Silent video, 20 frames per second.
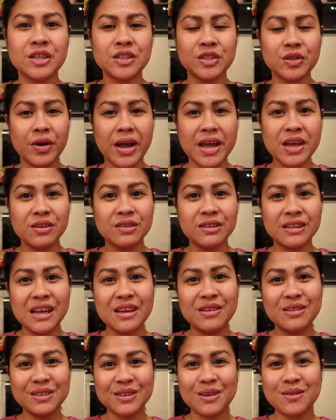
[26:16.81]
So, ayun,
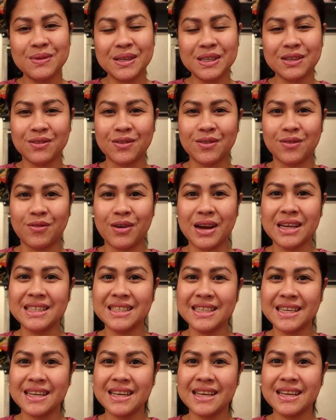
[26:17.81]
thank you so much for
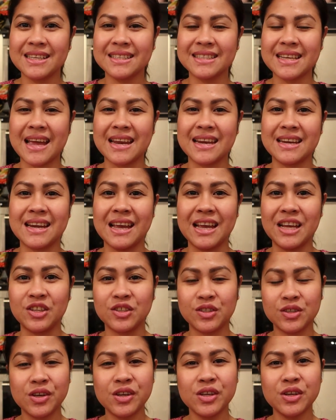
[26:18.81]
watching. Sana
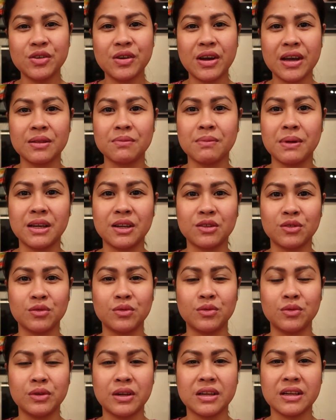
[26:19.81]
na-enjoy nyo at may
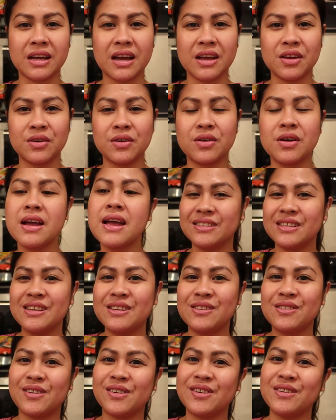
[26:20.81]
natutunan kayo. See
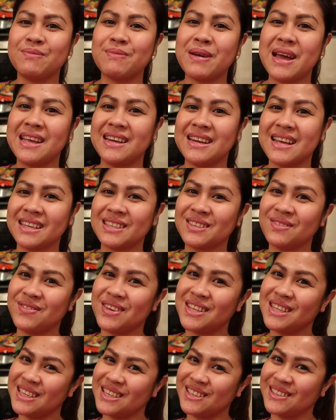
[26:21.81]
you on my next
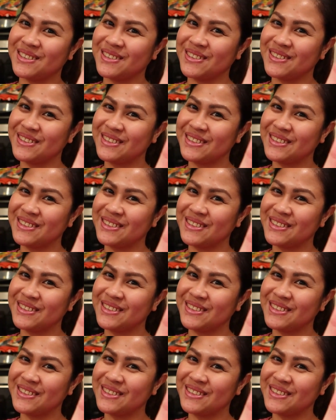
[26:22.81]
video.